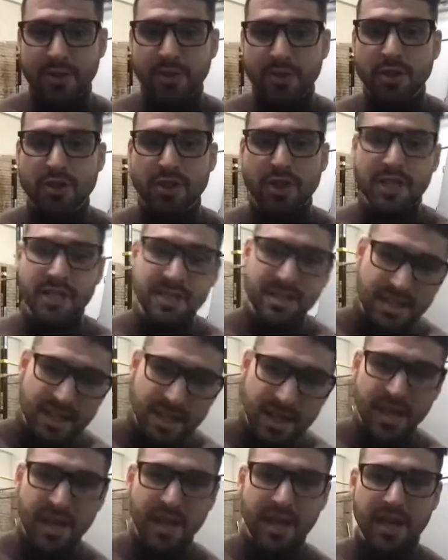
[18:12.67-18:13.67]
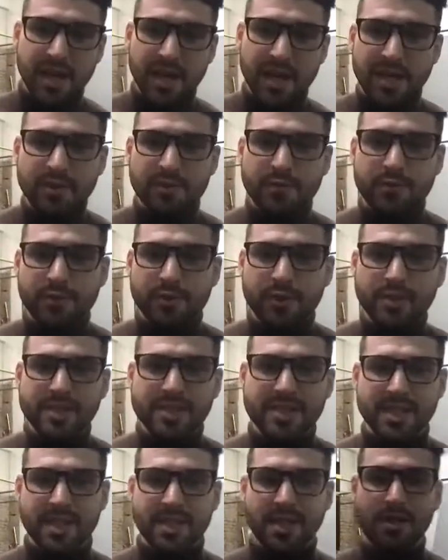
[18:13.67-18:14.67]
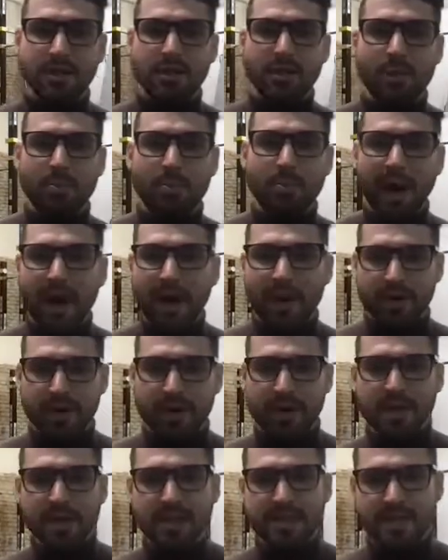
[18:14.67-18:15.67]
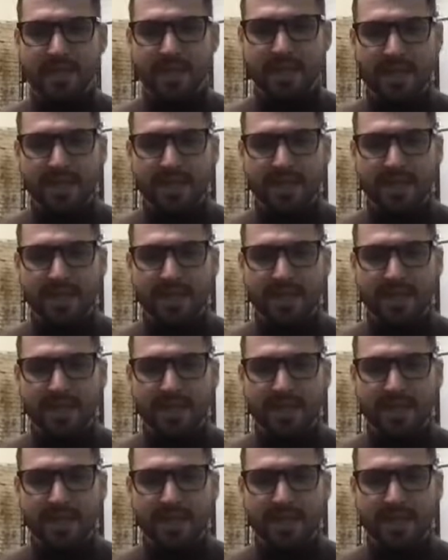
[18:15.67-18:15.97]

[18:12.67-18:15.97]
You're just enforcing your powers